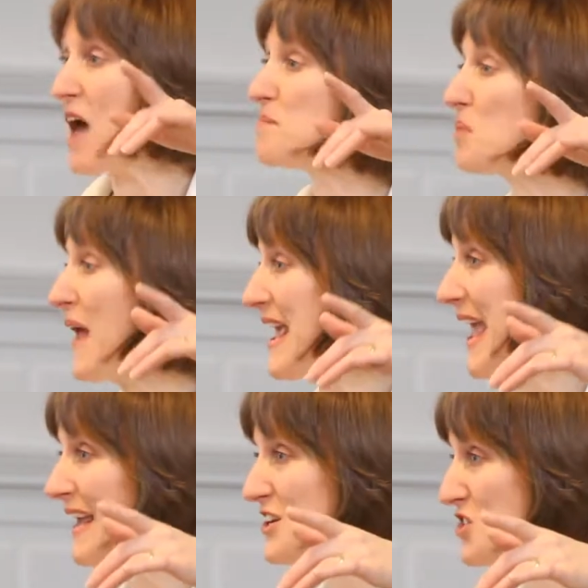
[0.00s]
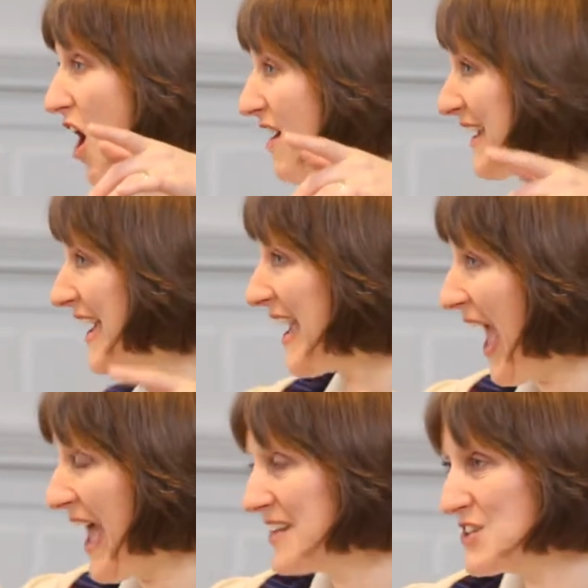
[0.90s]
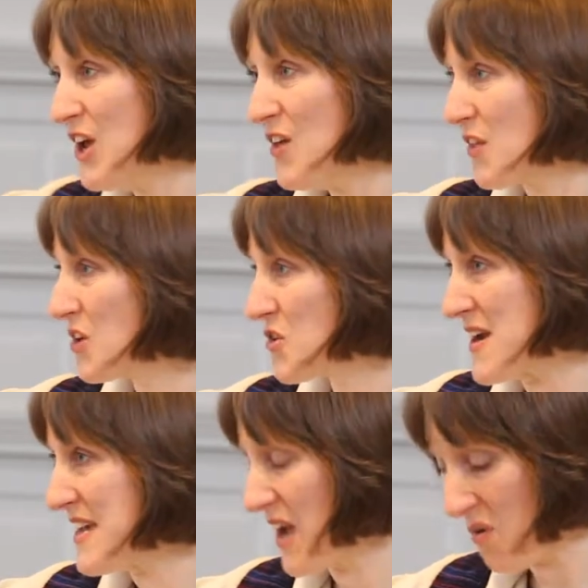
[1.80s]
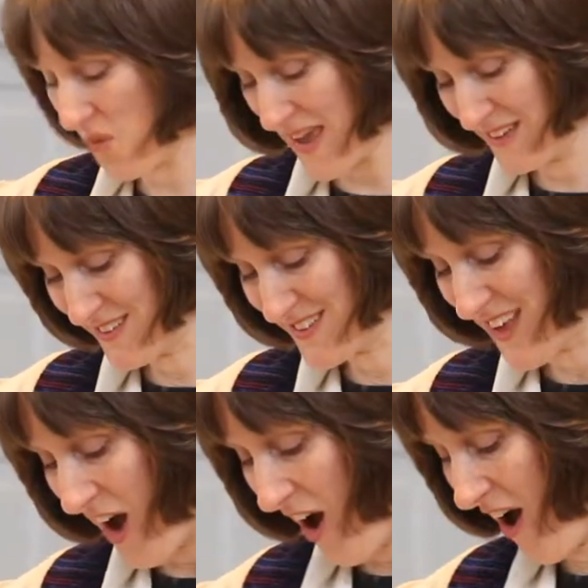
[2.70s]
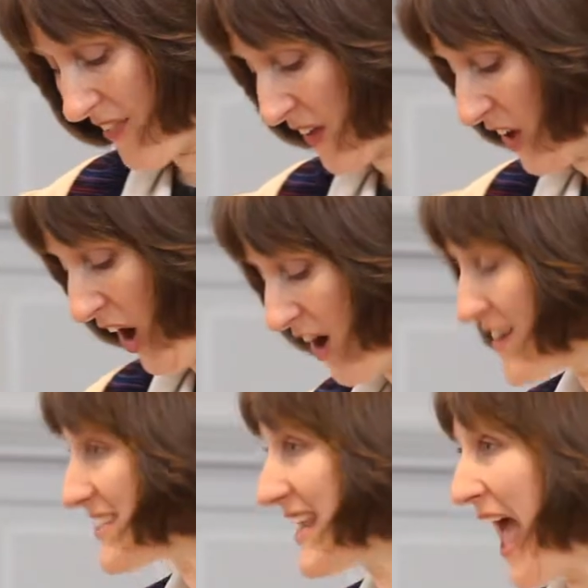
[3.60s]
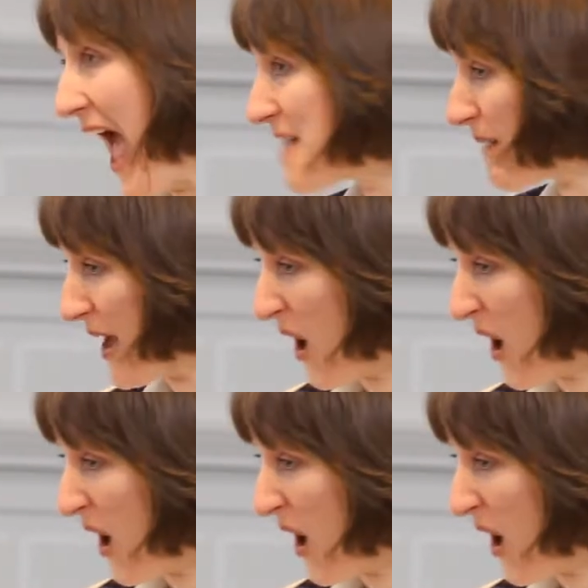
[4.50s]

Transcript: that braying donkey and the creaking wheels on the cart and my